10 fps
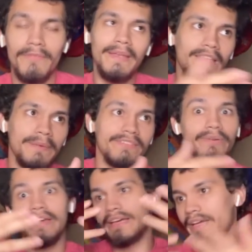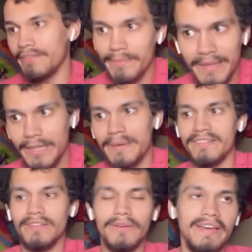a melee base. Okay, have a melee
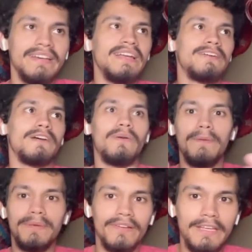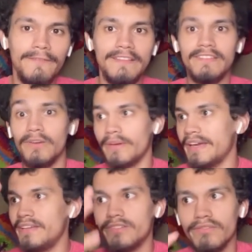base. Okay, if I want pure defenses,
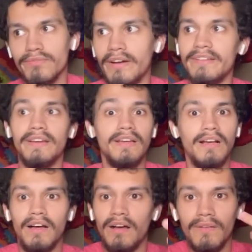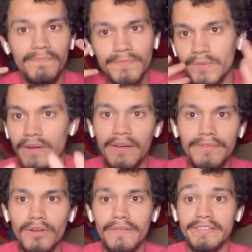okay, just run Ralph
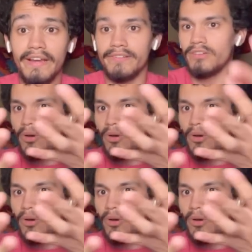Universe character. Oh